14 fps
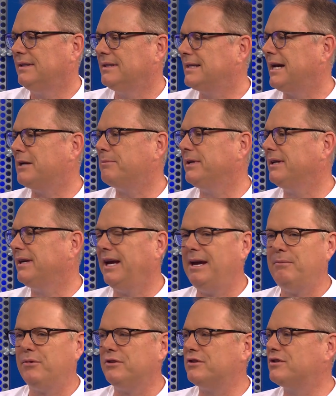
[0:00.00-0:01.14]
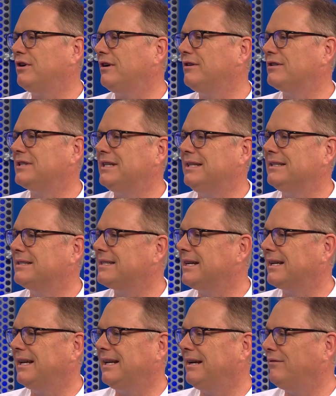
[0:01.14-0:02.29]
it's got to be a game where the starters need the
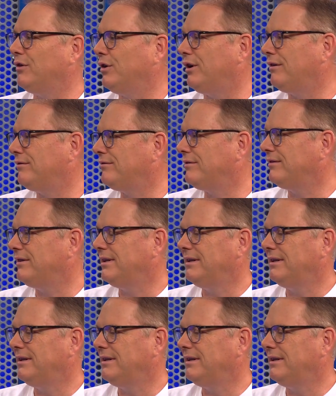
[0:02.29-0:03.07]
second half off.